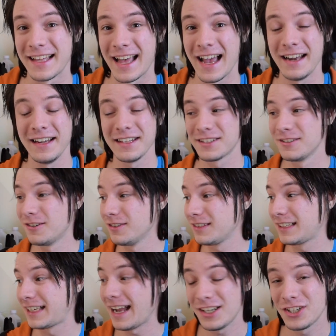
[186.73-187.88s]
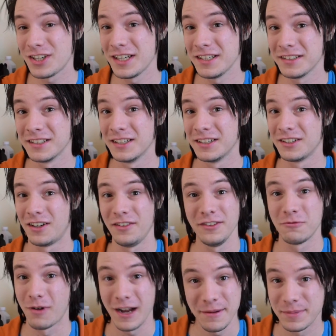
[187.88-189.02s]
and it's not catching on
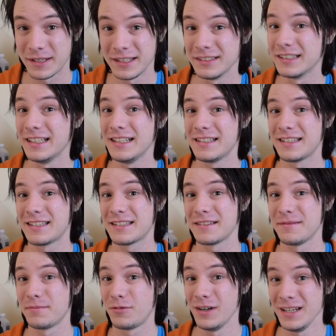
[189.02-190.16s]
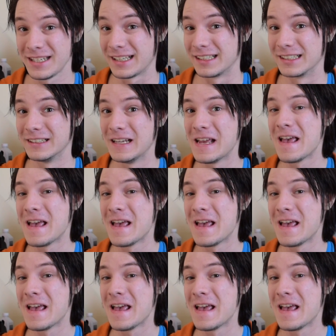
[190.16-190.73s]
the wiper. It's printing.